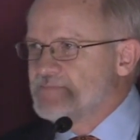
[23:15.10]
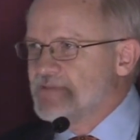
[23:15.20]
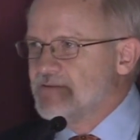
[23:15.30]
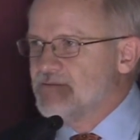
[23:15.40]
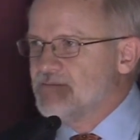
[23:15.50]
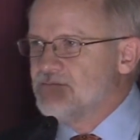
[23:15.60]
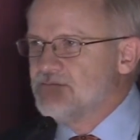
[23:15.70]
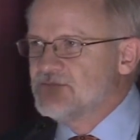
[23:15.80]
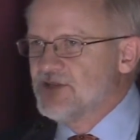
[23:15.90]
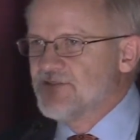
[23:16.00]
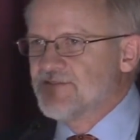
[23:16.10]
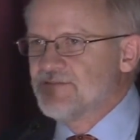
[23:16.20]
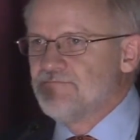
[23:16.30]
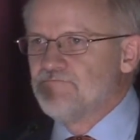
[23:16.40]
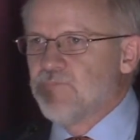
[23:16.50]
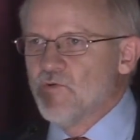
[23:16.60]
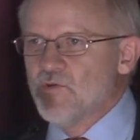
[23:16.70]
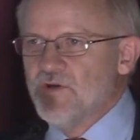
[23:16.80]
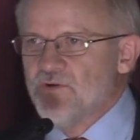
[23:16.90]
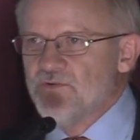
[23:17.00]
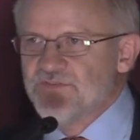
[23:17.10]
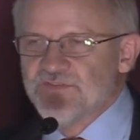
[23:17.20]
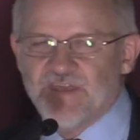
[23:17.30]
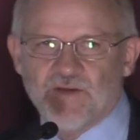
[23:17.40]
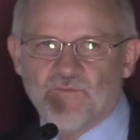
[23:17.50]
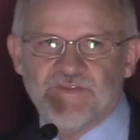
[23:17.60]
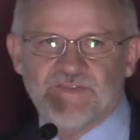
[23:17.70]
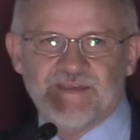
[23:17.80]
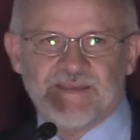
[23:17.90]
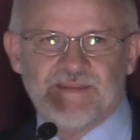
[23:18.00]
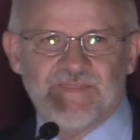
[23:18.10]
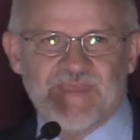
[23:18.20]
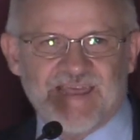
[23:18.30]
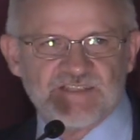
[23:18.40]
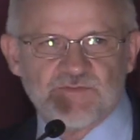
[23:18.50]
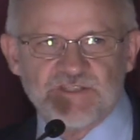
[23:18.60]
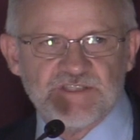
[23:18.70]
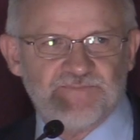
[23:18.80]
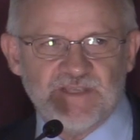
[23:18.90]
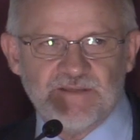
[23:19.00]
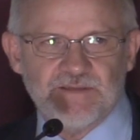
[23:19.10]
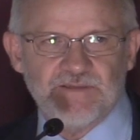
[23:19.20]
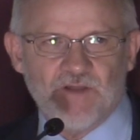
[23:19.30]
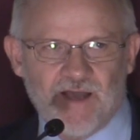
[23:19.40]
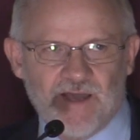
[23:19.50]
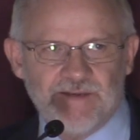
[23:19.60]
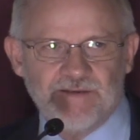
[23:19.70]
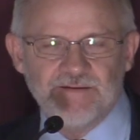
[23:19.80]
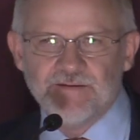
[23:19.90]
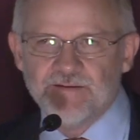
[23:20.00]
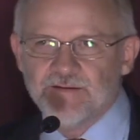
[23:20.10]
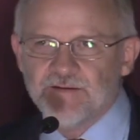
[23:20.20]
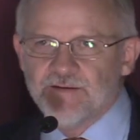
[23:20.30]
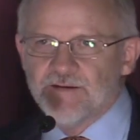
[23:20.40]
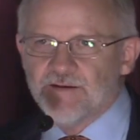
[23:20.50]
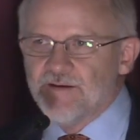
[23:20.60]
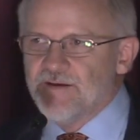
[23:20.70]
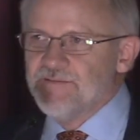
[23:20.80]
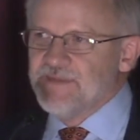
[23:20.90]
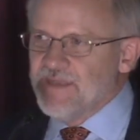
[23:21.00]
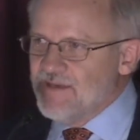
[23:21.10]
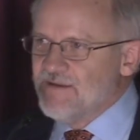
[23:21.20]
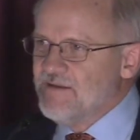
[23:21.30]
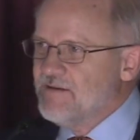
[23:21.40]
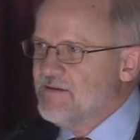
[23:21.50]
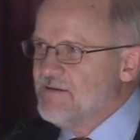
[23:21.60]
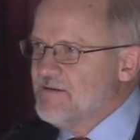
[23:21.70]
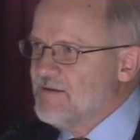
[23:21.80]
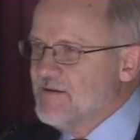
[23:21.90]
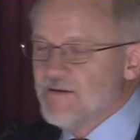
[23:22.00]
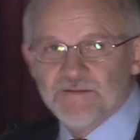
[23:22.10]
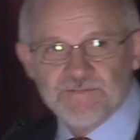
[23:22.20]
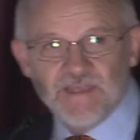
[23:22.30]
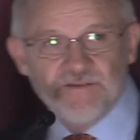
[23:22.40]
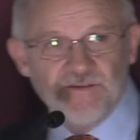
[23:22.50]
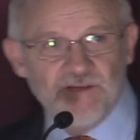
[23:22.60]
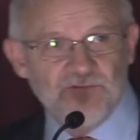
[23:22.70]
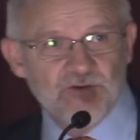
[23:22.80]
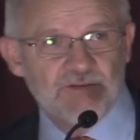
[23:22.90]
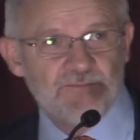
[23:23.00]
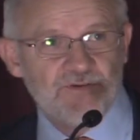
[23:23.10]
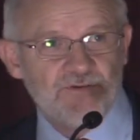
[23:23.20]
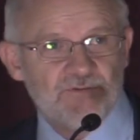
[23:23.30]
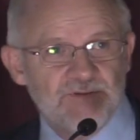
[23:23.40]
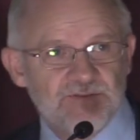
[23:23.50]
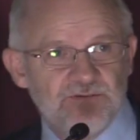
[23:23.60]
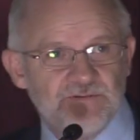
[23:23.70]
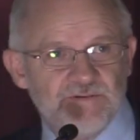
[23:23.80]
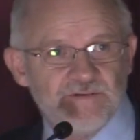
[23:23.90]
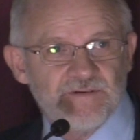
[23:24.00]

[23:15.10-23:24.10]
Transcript: You just bulldoze everything, and that's what's been done. Uh, Dan, uh, Dan, do you have your computer with you?